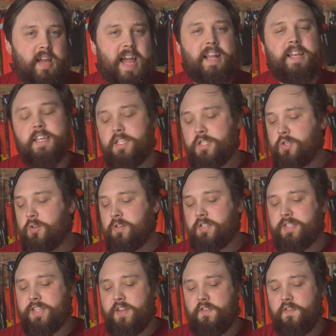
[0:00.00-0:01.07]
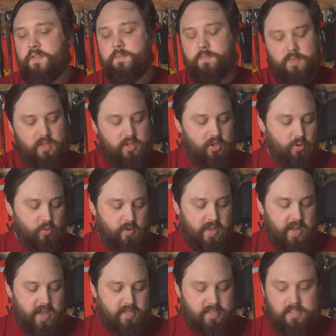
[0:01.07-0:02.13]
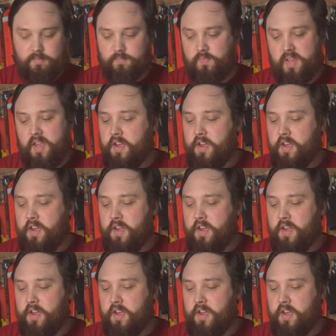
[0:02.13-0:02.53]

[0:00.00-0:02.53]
and it's not as if you'll get